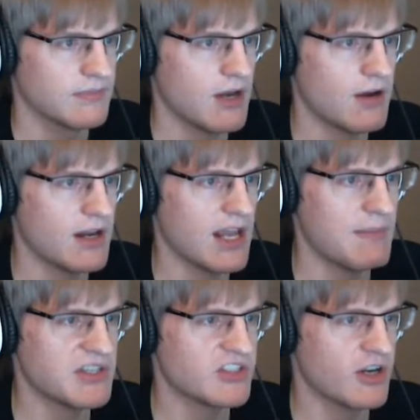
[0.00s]
All right, hey,
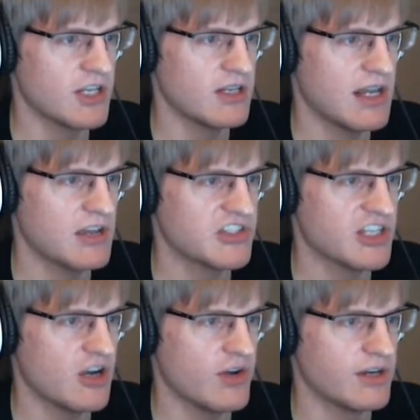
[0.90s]
Mr. Onion, how's it
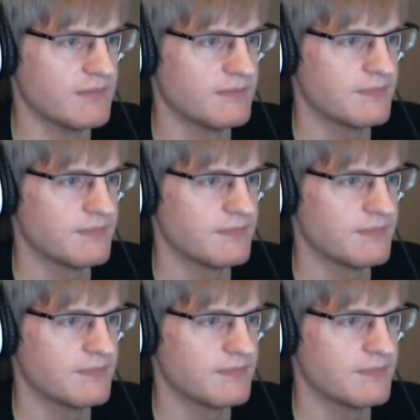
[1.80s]
going?